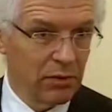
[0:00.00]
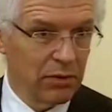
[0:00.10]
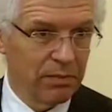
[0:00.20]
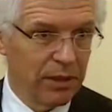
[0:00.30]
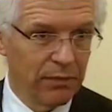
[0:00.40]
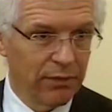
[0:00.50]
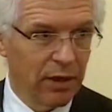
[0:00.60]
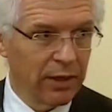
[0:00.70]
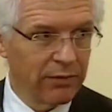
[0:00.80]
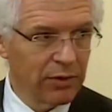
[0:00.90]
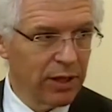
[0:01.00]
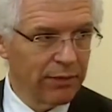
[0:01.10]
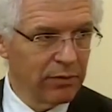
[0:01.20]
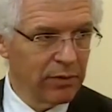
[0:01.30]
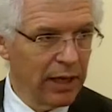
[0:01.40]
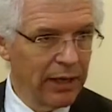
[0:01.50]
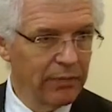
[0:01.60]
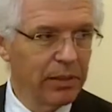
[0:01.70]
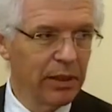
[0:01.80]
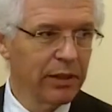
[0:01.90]
could be five, seven,
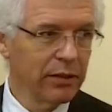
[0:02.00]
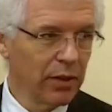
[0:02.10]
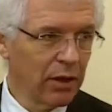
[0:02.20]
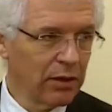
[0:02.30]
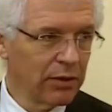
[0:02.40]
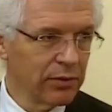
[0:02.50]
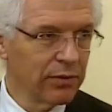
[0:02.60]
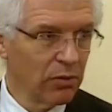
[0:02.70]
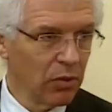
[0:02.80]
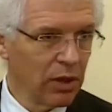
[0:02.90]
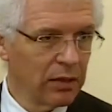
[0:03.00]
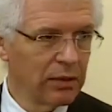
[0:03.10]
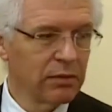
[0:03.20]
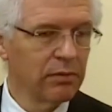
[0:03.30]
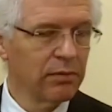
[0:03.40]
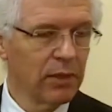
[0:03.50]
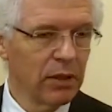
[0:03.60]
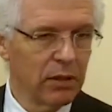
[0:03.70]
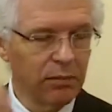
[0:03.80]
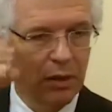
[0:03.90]
eight billion dollars for one
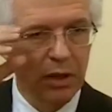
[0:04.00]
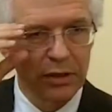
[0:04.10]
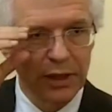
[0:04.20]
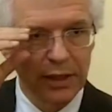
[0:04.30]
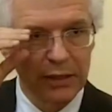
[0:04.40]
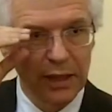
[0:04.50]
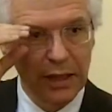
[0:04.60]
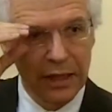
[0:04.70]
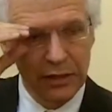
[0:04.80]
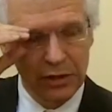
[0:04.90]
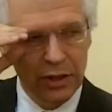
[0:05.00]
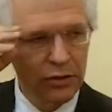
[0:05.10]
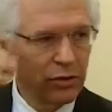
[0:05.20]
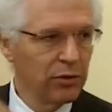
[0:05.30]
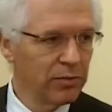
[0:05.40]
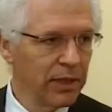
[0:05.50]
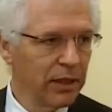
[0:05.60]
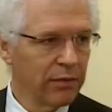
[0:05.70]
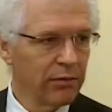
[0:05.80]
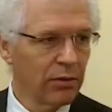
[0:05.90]
uh, project is just too
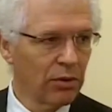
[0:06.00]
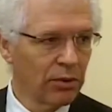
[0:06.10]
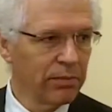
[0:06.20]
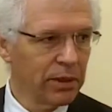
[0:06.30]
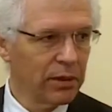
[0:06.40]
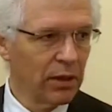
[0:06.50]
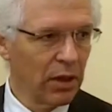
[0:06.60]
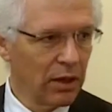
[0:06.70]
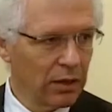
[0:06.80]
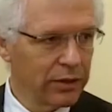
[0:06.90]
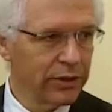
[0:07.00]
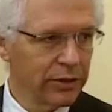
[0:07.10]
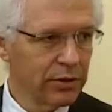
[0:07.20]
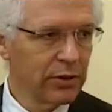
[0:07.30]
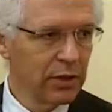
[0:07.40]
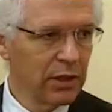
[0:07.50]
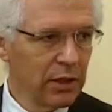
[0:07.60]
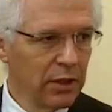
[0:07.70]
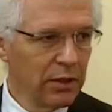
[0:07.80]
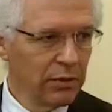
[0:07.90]
big for all but the largest
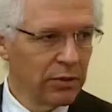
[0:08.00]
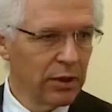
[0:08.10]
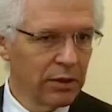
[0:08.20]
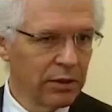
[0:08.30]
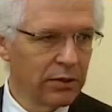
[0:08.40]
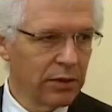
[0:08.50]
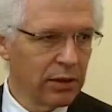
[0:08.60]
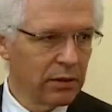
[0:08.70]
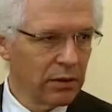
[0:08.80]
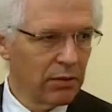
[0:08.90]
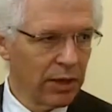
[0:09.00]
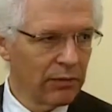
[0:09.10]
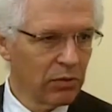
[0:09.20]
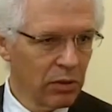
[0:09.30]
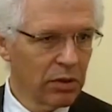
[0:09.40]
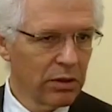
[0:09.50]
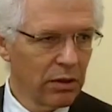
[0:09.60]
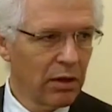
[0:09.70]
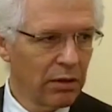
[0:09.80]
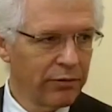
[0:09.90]
utilities. And around the world,
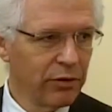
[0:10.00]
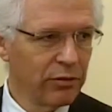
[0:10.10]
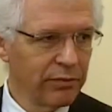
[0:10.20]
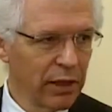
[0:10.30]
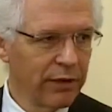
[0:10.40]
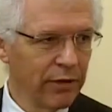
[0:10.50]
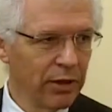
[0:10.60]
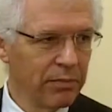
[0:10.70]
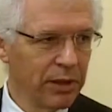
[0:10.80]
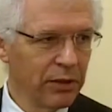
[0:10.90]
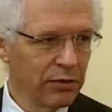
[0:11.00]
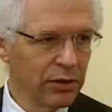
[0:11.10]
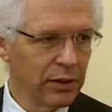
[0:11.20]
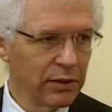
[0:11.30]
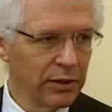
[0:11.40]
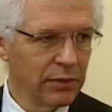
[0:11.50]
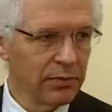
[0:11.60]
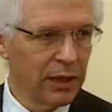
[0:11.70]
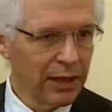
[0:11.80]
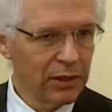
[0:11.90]
there are a few very, very big utilities,
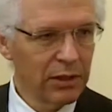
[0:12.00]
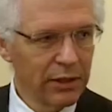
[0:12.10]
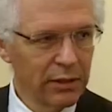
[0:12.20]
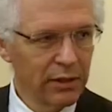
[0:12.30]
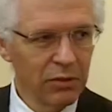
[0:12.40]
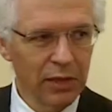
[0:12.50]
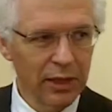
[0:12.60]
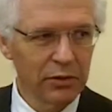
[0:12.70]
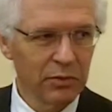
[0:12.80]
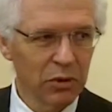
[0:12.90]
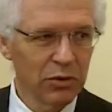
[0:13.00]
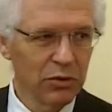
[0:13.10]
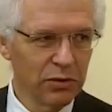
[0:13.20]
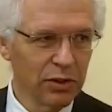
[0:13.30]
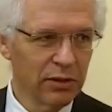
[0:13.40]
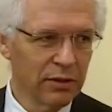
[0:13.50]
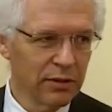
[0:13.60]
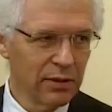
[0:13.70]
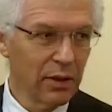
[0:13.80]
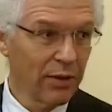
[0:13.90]
but actually in the U S, most
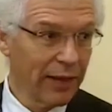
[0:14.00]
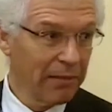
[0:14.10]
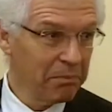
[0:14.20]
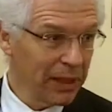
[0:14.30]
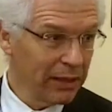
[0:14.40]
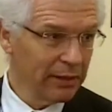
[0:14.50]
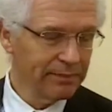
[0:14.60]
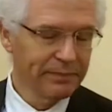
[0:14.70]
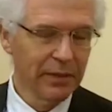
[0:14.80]
utilities are not that big,